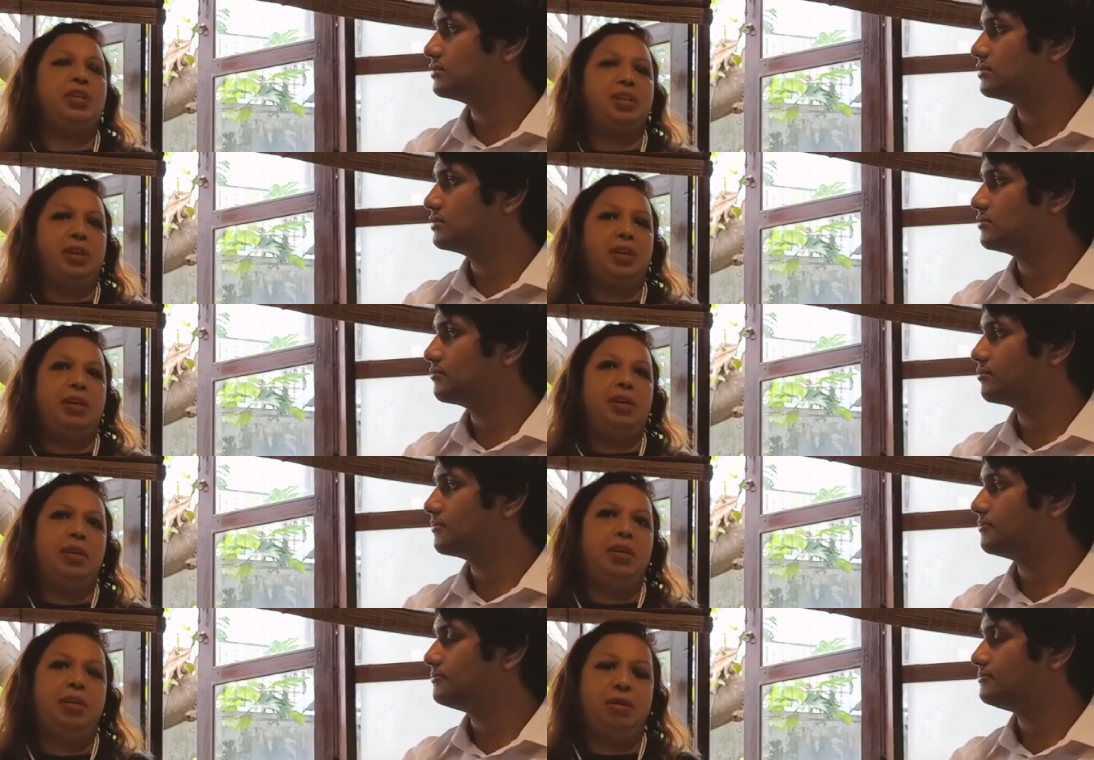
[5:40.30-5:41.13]
Speaker 1: uh,
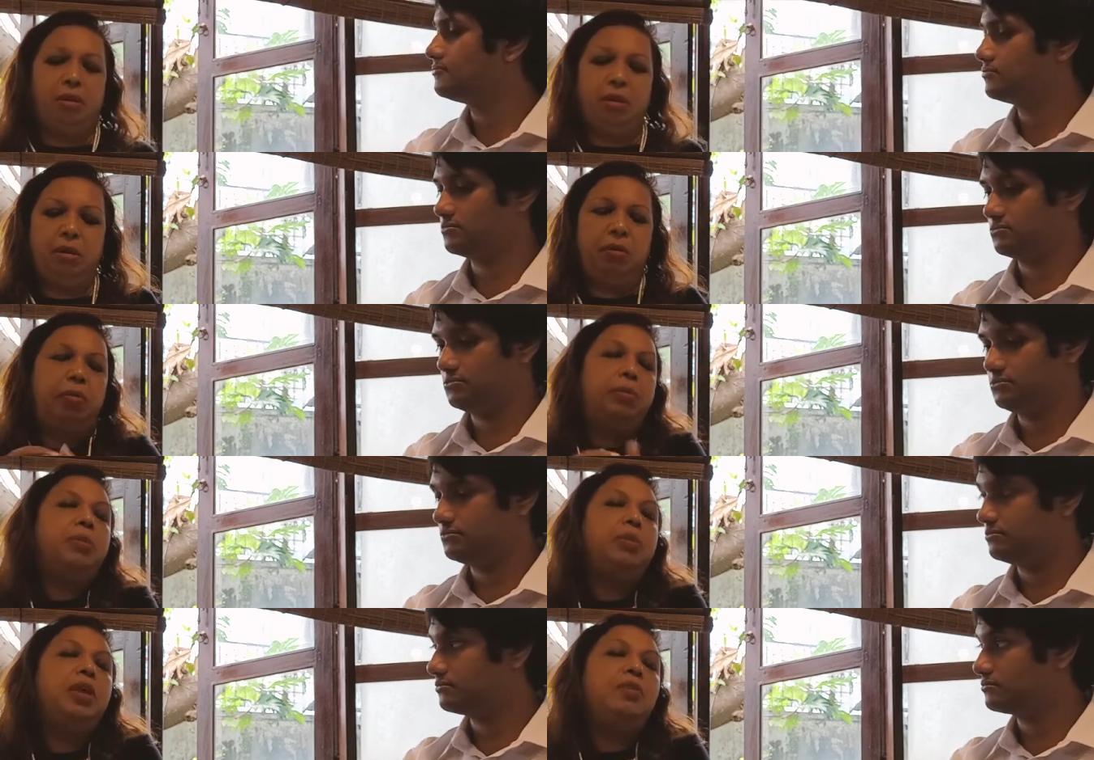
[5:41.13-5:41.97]

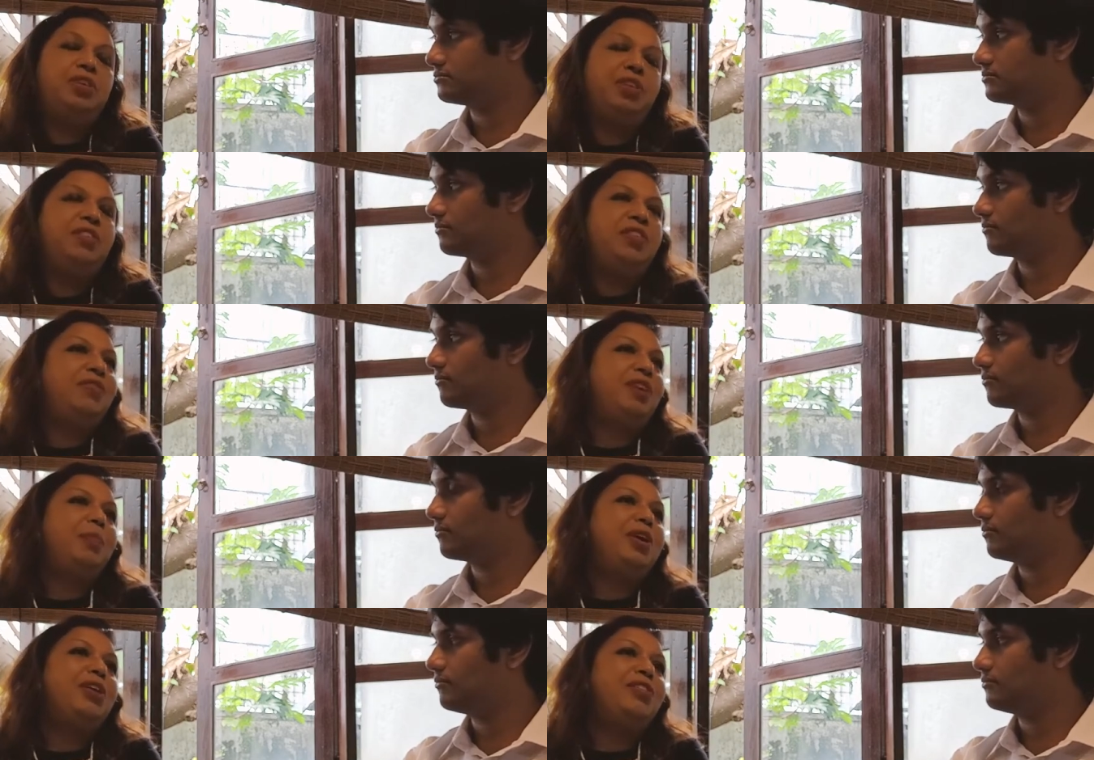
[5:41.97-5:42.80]
the, they were receiving,
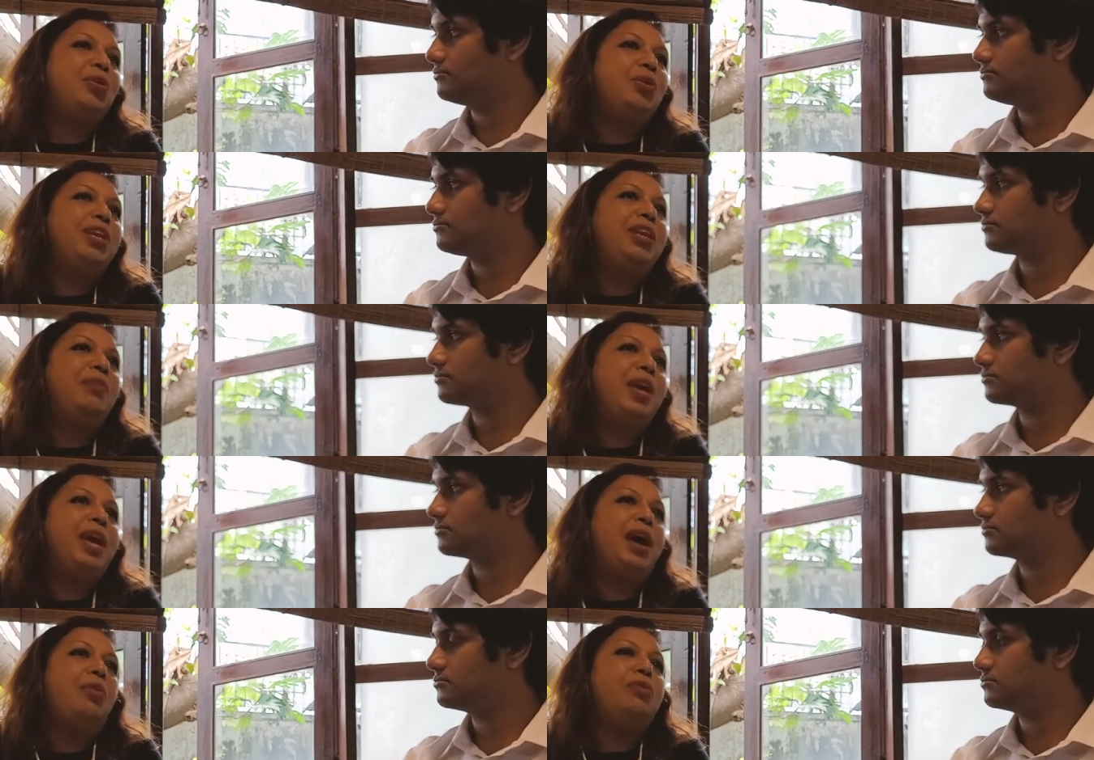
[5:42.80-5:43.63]
because the only way
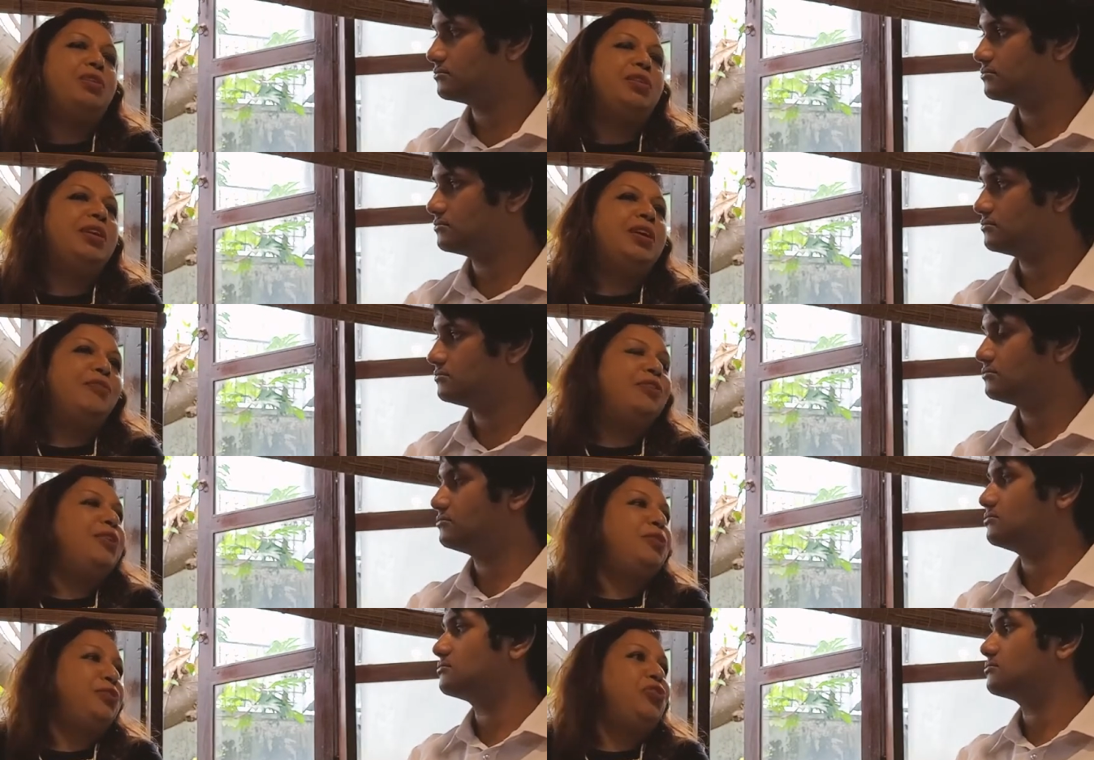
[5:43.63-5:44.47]
out for
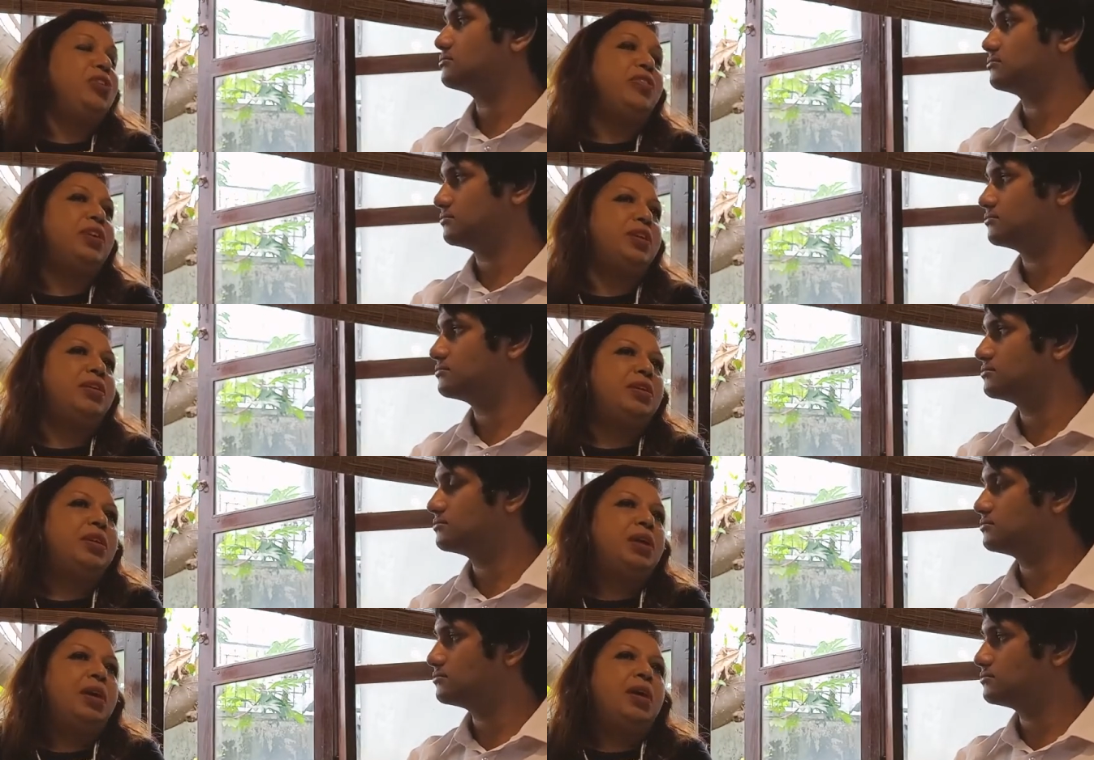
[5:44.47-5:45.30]
those children
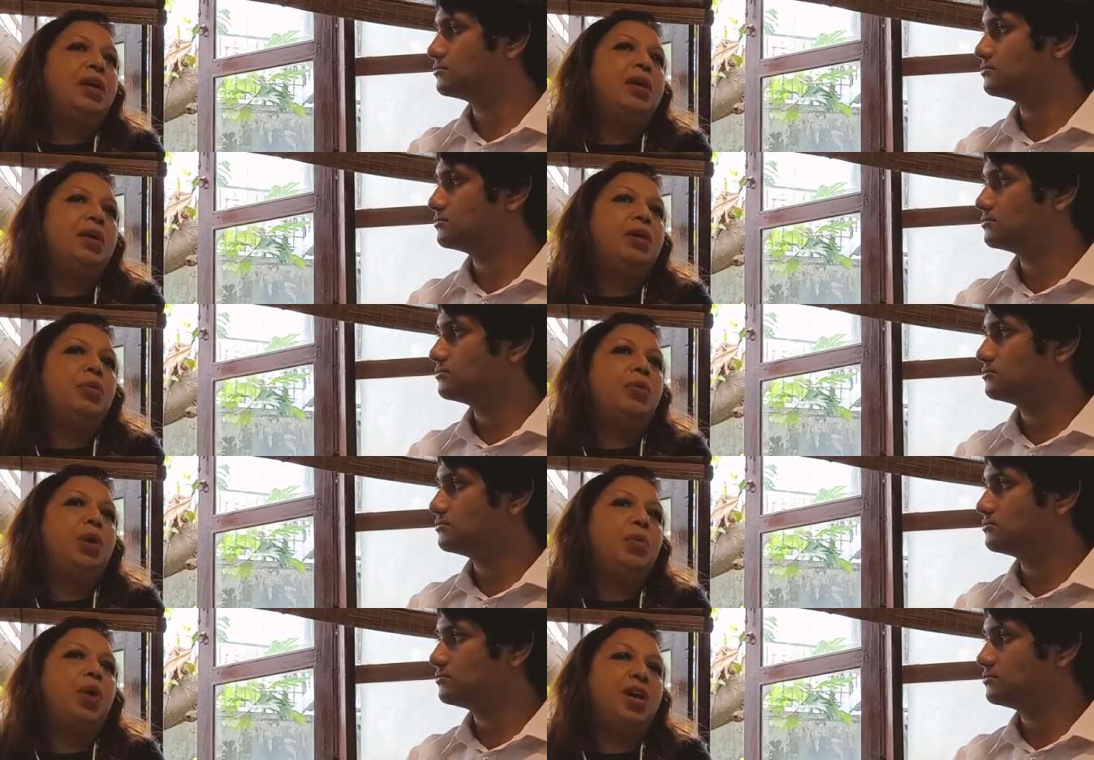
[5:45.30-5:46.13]
uh, who,
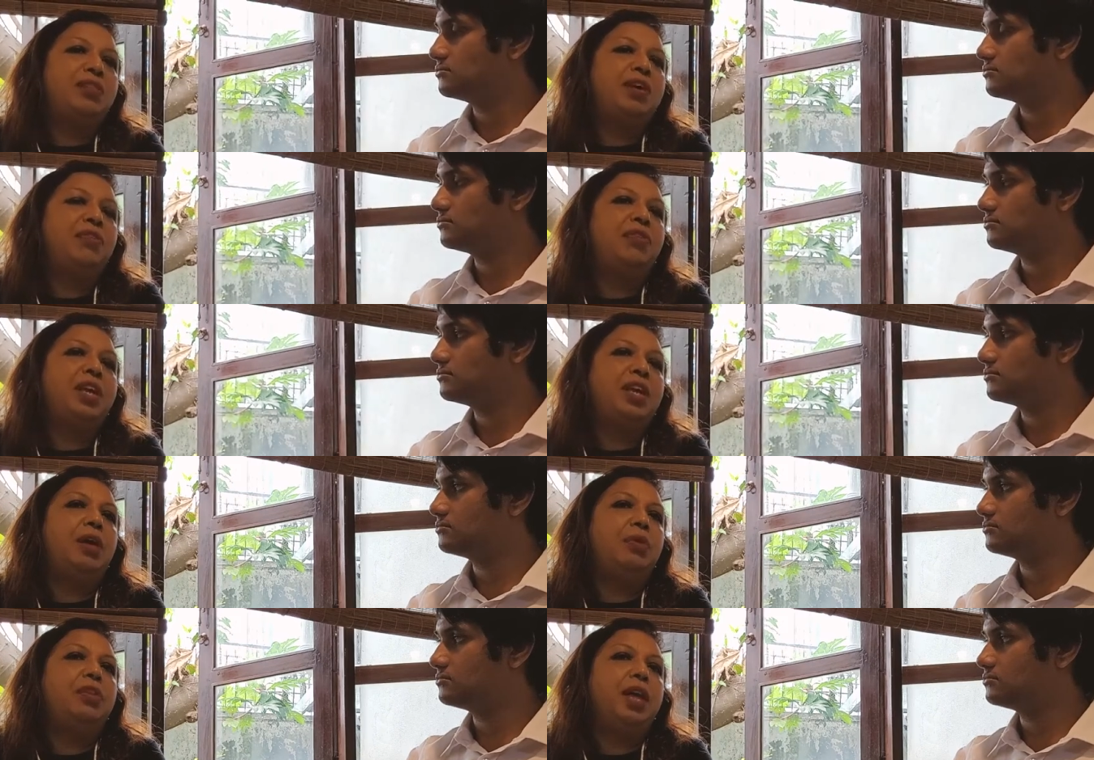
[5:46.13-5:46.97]
who are suffering
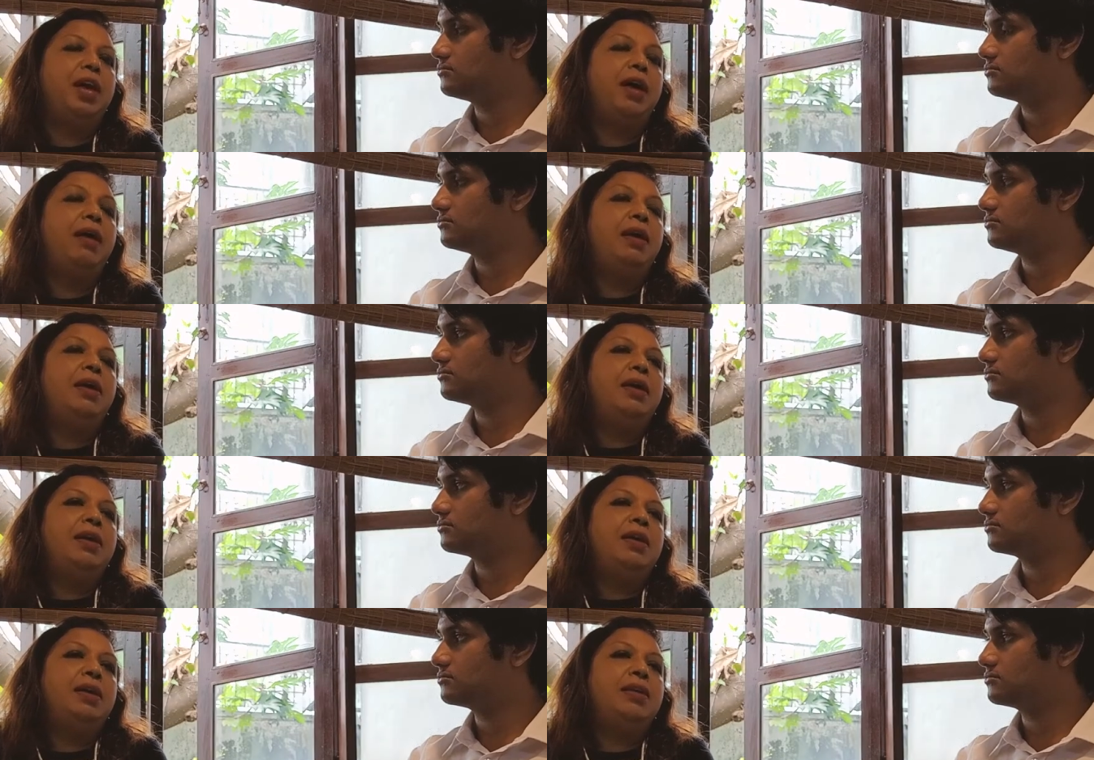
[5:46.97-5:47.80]
out there
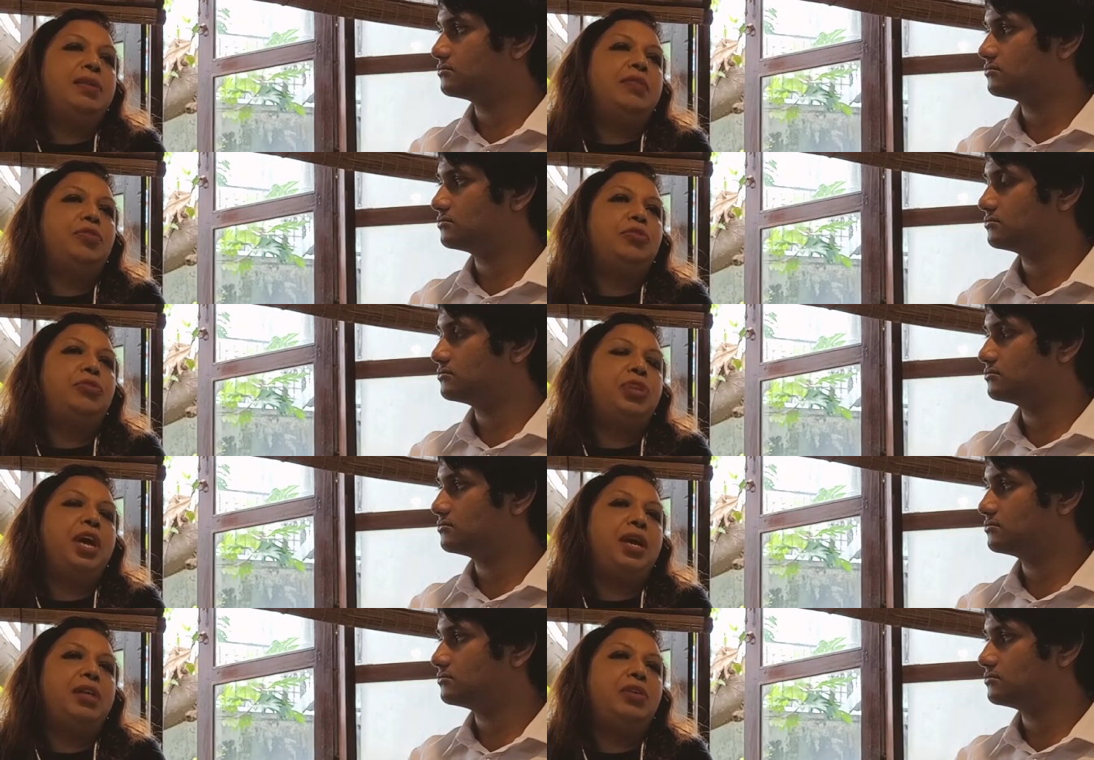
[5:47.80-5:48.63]
is through
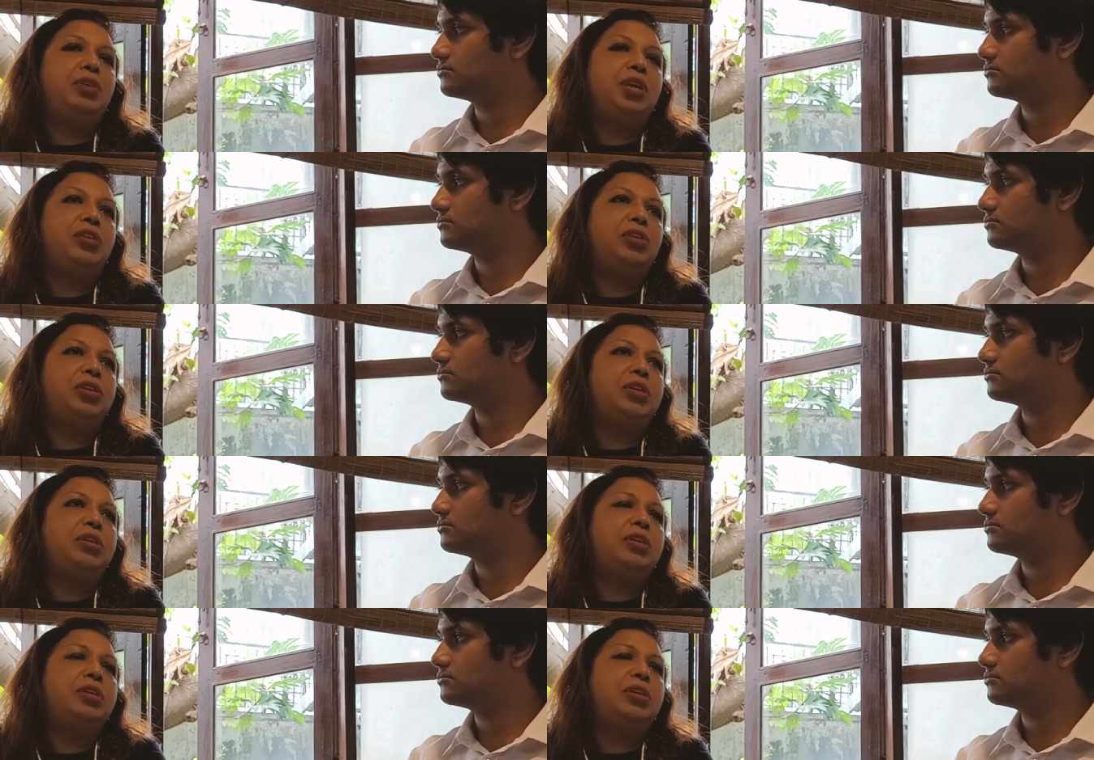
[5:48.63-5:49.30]
their education.